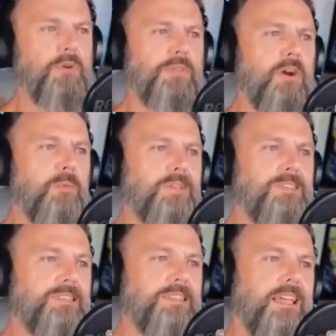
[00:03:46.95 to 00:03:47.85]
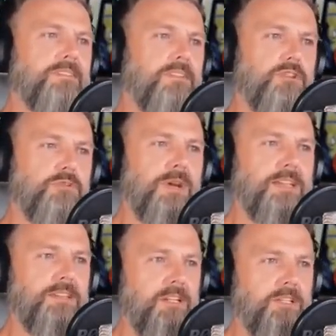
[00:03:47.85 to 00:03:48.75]
Her therapist said such a
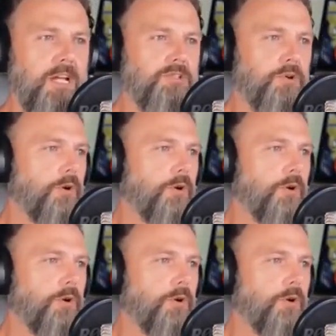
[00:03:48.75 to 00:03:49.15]
drastic change